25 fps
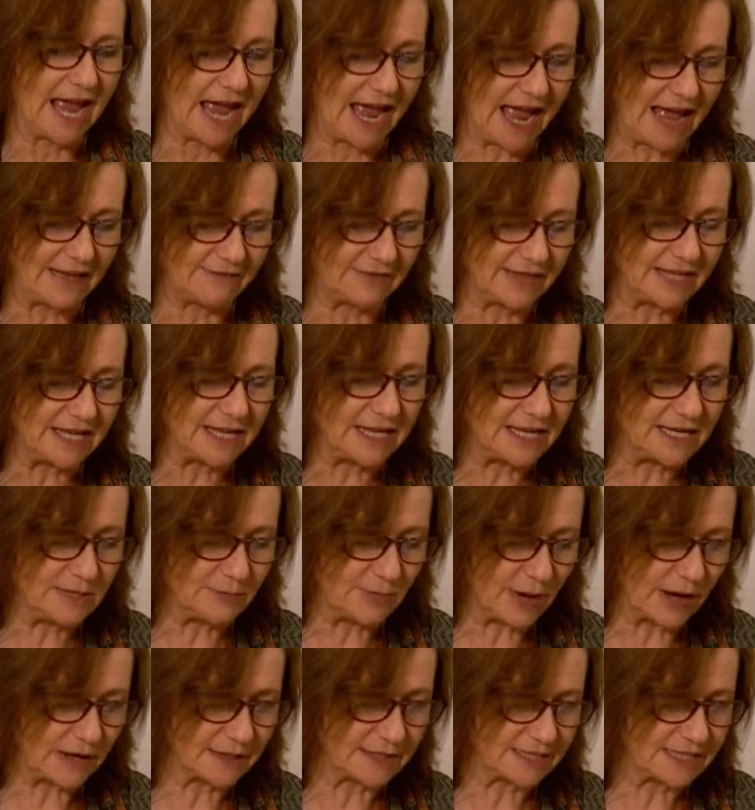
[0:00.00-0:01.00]
and the
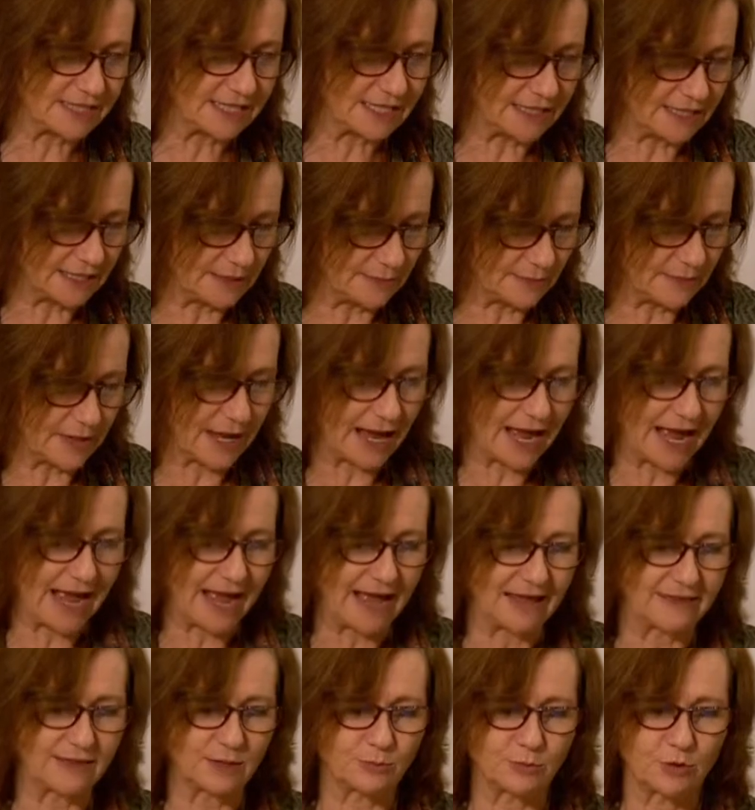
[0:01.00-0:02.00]
eBug team
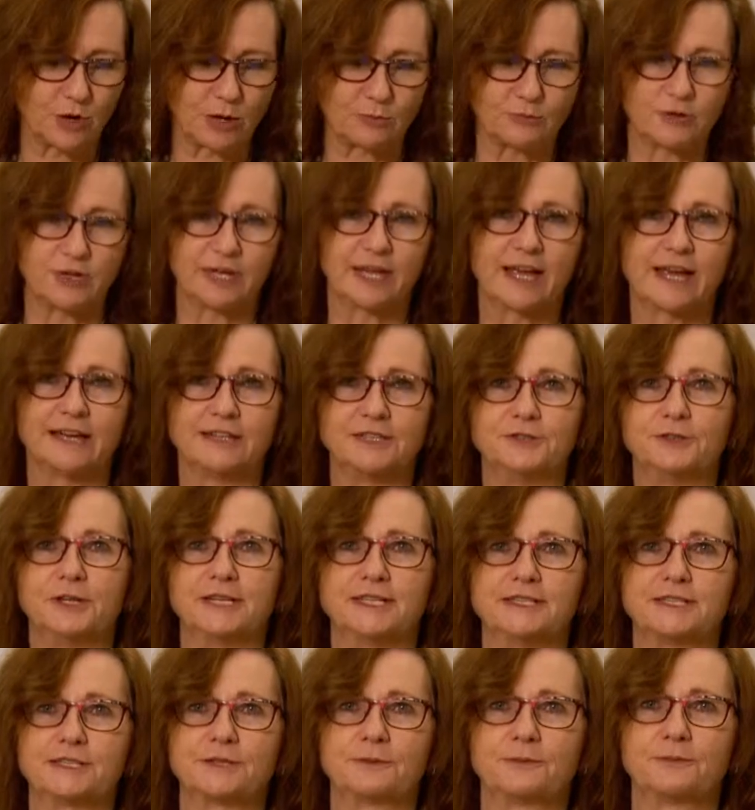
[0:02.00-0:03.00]
at the primary care
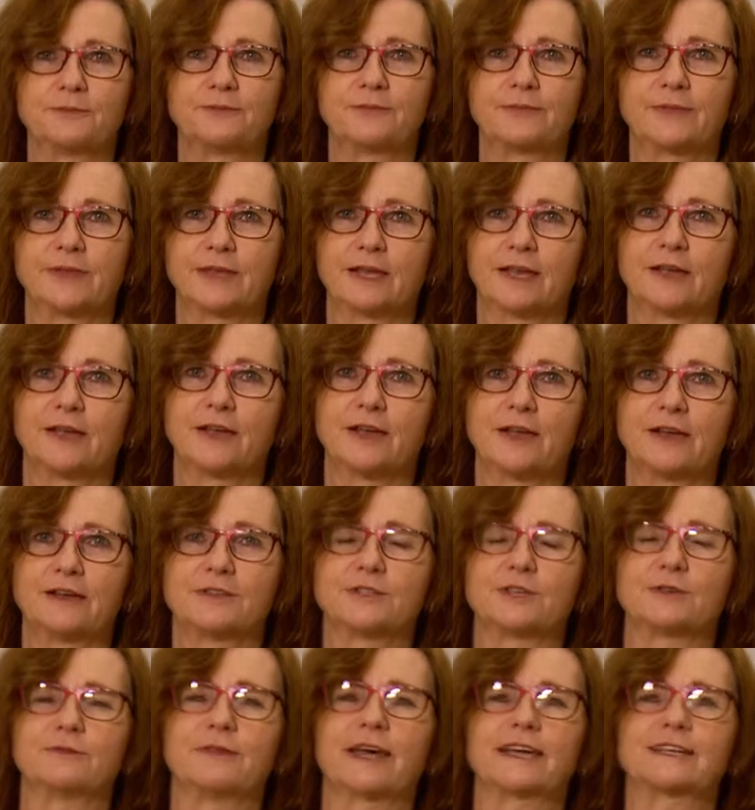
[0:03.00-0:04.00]
unit.
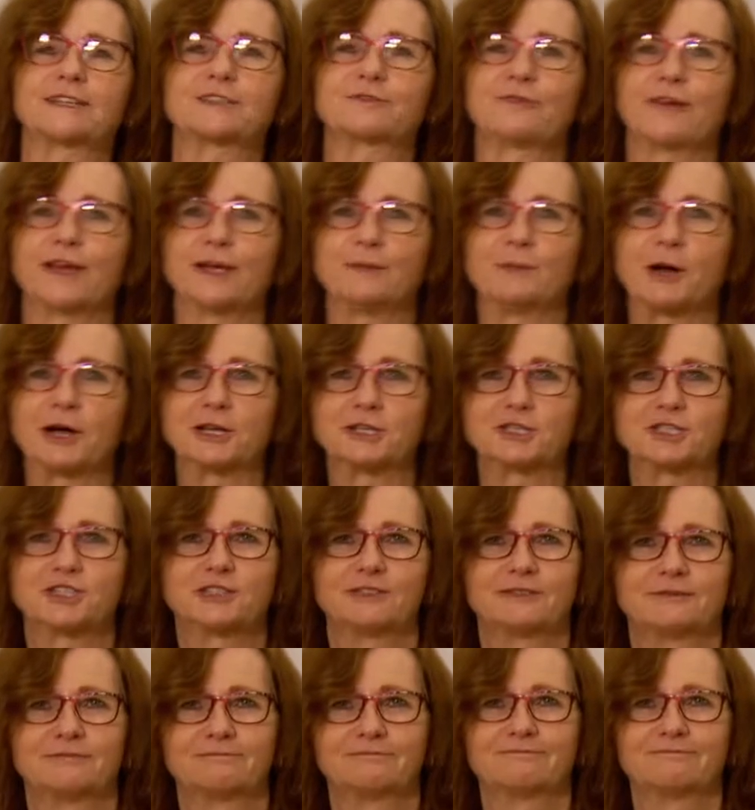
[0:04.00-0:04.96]
So thanks very much.